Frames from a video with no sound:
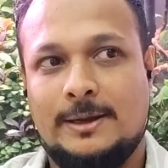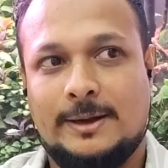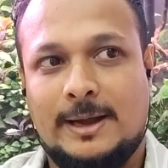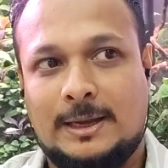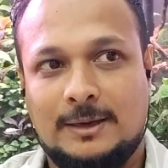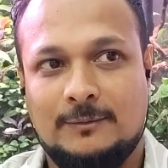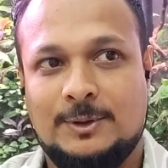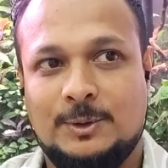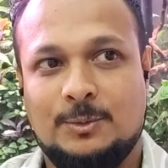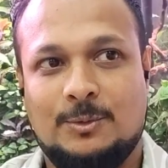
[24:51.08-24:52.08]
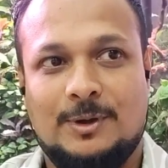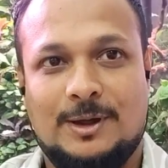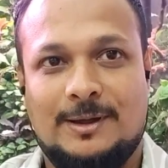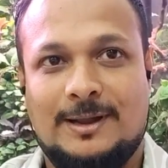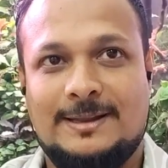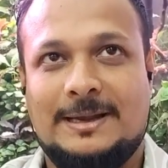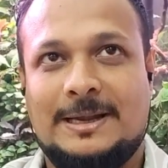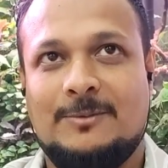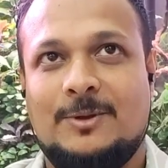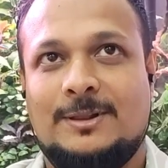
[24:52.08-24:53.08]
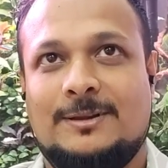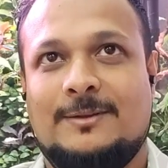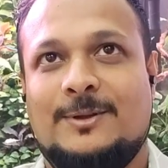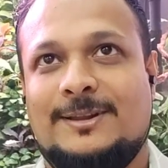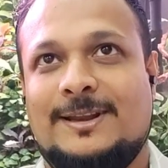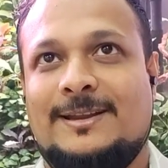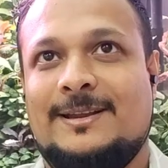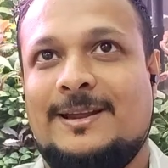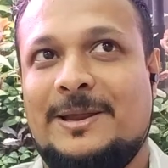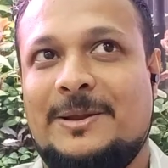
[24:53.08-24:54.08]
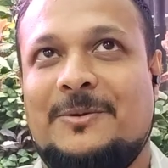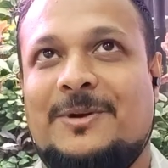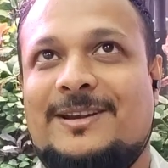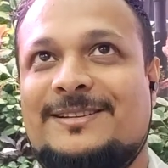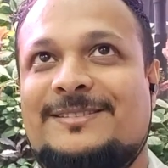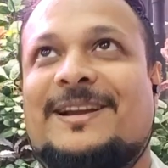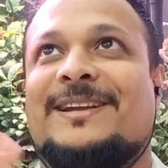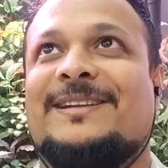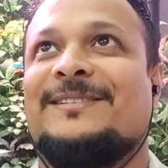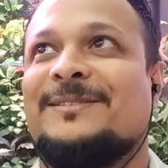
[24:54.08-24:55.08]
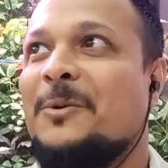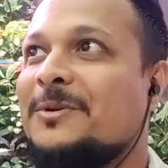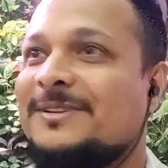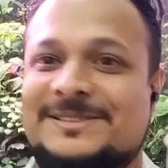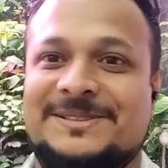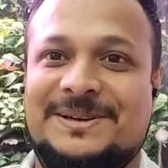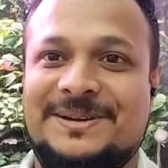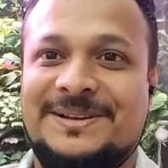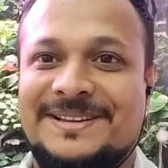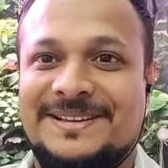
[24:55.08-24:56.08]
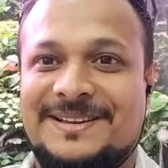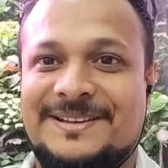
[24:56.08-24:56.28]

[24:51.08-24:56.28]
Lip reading: And interacting with you at that time was like, hey, you know what, this guy owns such a